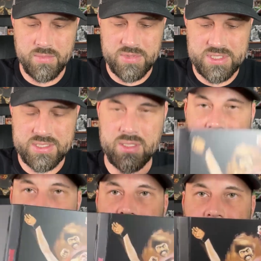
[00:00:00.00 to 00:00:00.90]

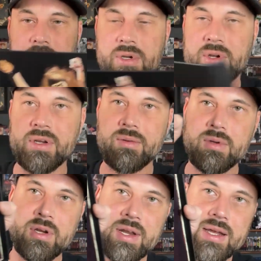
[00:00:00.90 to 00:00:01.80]
slip. You
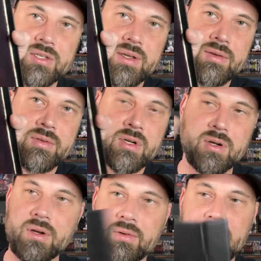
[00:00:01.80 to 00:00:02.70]
could actually turn
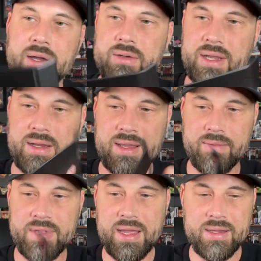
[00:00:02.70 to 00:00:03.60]
it around and
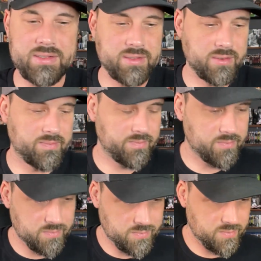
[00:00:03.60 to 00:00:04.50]
have that as your
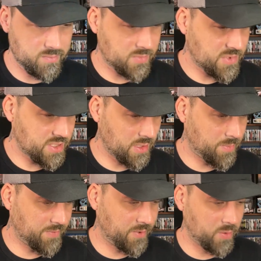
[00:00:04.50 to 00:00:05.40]

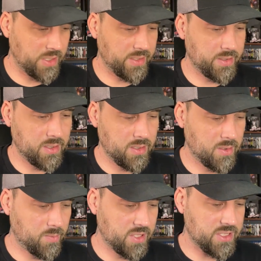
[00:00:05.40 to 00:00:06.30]
slip if you wanted,
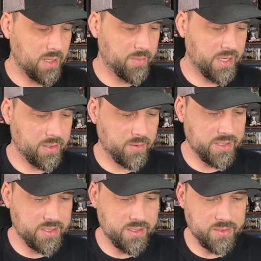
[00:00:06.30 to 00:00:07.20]
which I'm not going
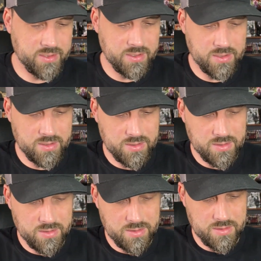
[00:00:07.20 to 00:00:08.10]
to do.
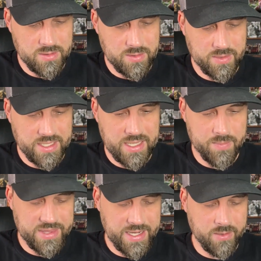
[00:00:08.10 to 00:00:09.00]
I'm gonna keep
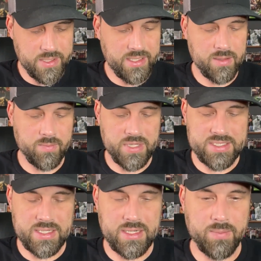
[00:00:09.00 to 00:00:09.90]
it that way. But
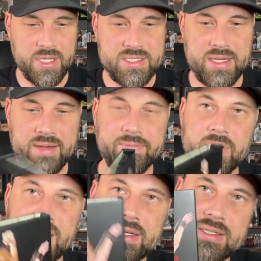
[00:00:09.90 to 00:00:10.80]
Bloodsucking
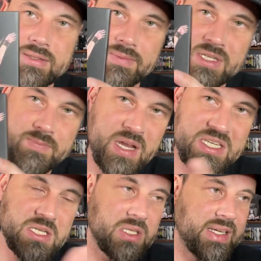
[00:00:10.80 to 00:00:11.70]
Freaks, it's
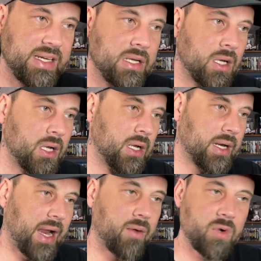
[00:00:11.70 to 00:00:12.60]
basically
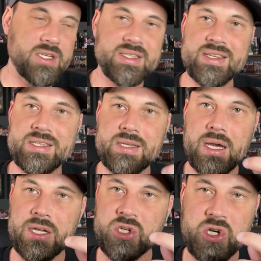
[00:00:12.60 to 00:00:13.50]
guy runs this
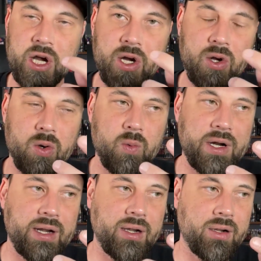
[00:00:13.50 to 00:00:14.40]
show
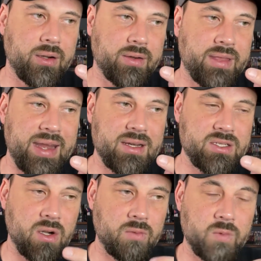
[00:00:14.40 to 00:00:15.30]
where
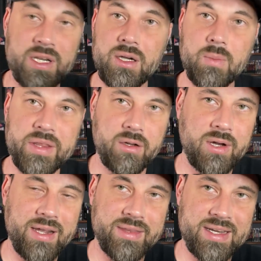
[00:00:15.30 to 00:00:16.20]
things are real, but the
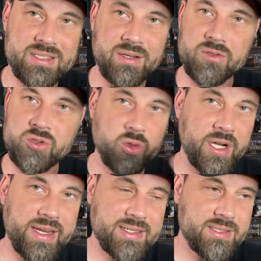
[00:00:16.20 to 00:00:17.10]
crowd thinks they're
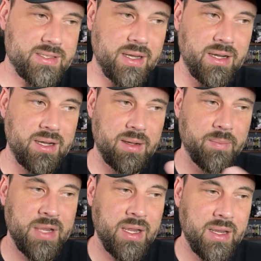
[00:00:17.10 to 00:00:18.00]
tricks.
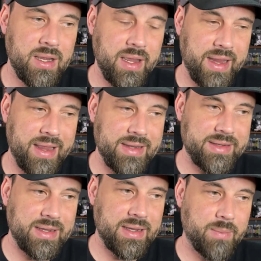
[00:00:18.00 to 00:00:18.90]
And
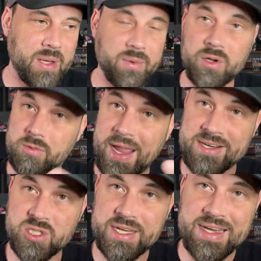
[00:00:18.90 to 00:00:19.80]
people are
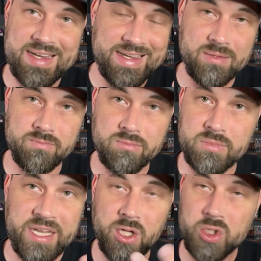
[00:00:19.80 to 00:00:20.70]
actually getting
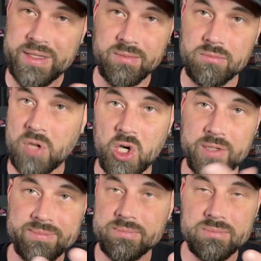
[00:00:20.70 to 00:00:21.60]
killed and
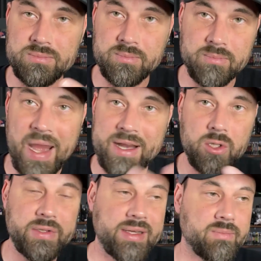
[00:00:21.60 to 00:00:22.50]
hurt and
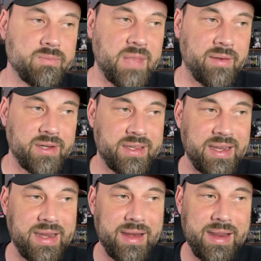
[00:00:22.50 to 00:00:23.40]
mangled and
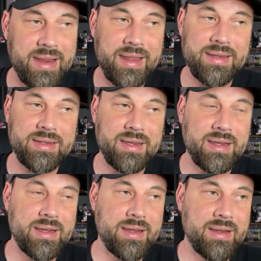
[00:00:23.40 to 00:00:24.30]
everything. And
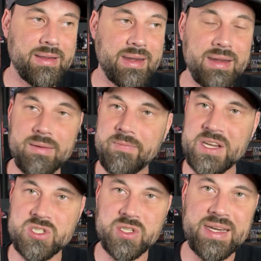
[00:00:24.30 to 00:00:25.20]
he
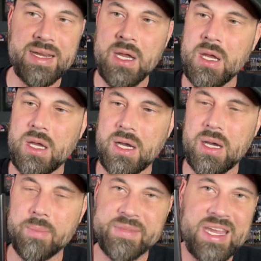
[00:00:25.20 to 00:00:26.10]
eventually
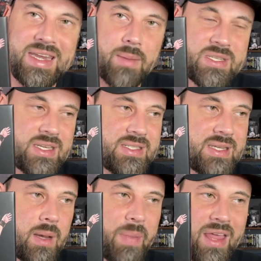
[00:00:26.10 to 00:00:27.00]
kidnaps this
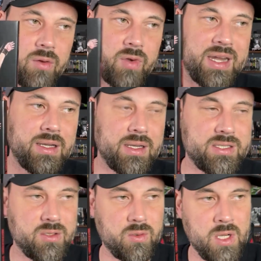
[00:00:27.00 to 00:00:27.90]
ballerina
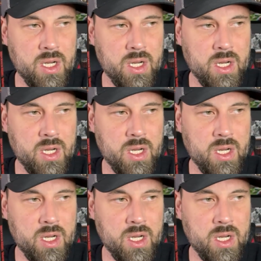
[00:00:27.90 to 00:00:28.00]
to